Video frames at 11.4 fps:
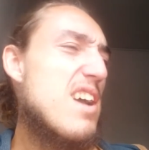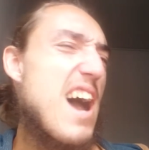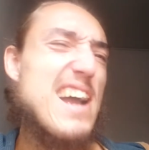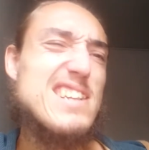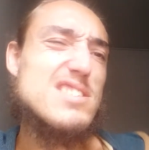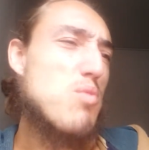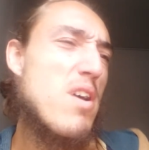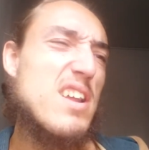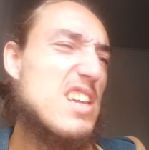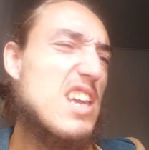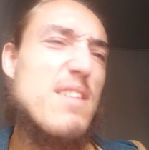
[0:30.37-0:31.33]
I just
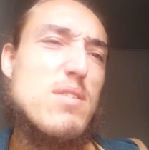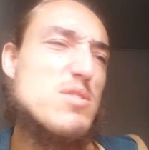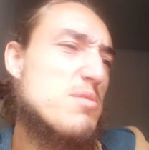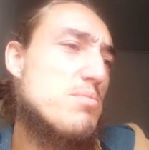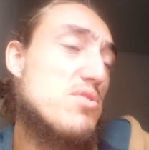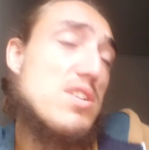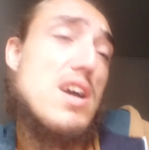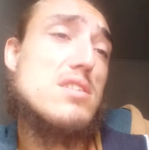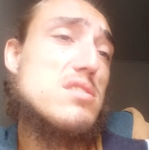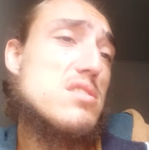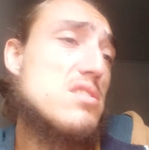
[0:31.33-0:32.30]
want to give you some
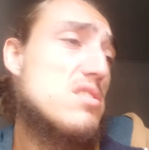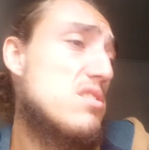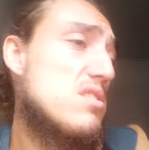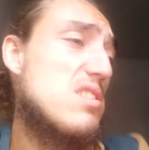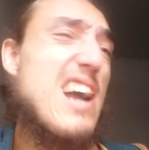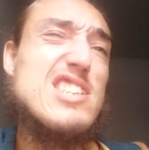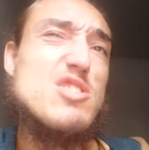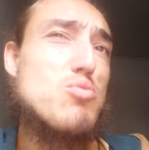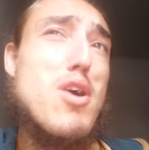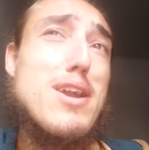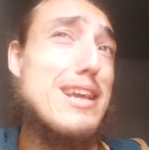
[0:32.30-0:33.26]
zest. I
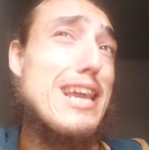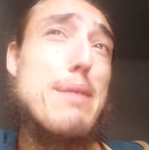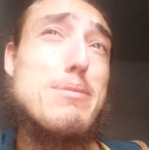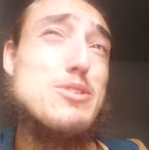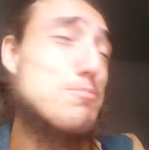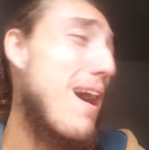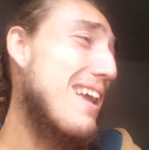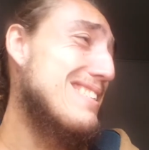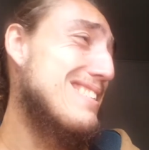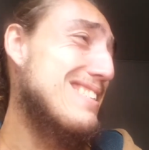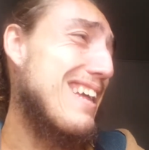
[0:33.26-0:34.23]
just want to keep it
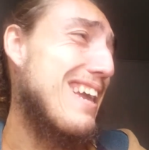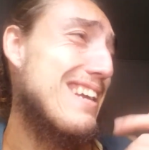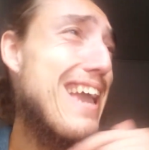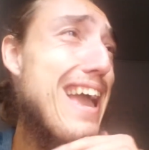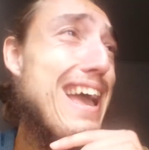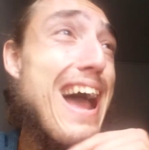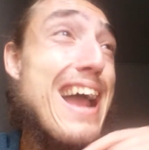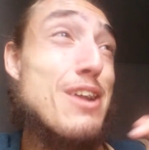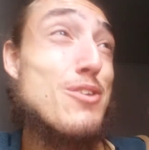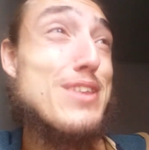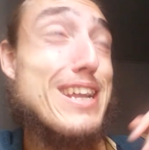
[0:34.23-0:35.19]
spicy. Yeah,
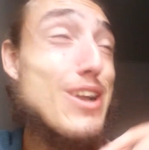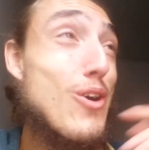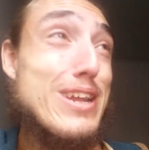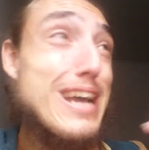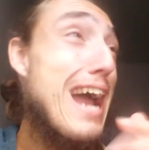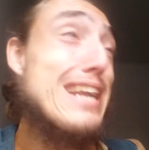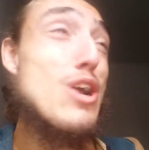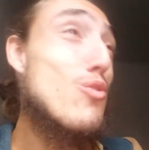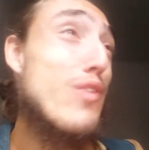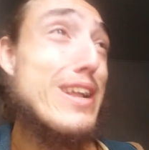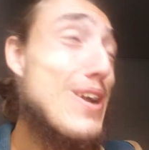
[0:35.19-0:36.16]
I know they're
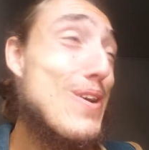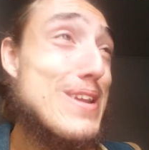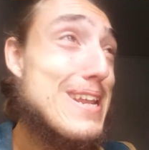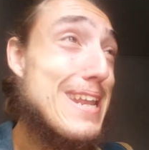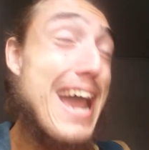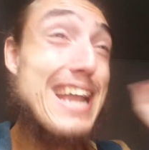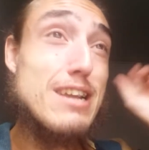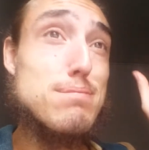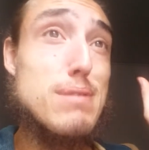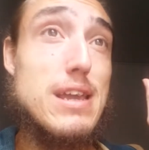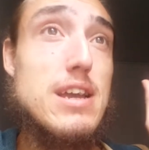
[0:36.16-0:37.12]
gonna
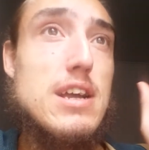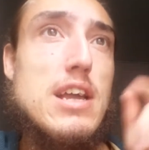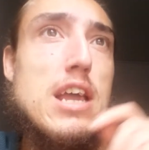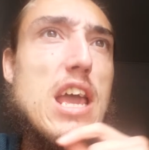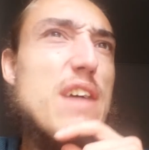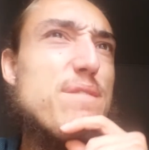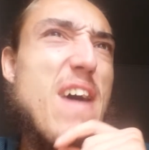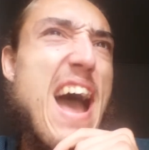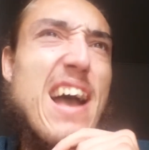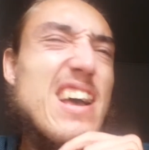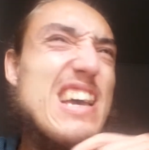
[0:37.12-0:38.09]
like me. If
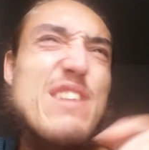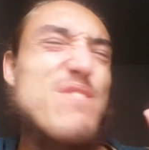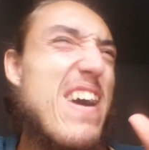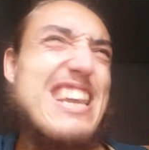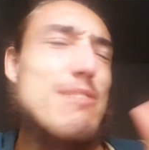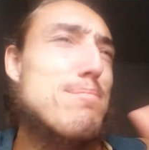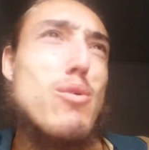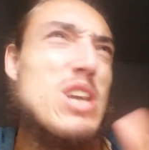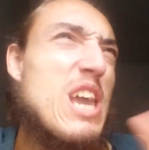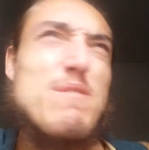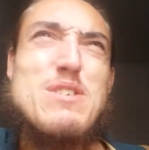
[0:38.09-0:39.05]
I keep
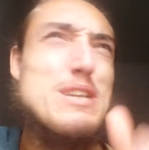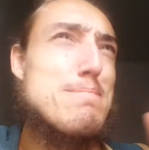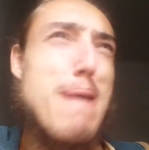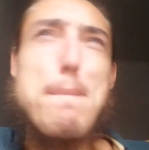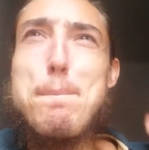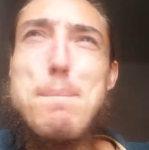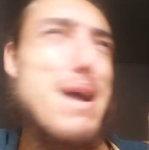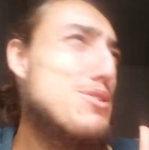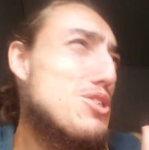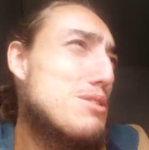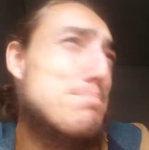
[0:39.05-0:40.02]
on giving it my
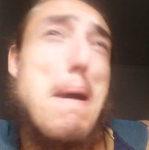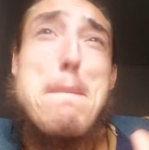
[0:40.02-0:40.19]
best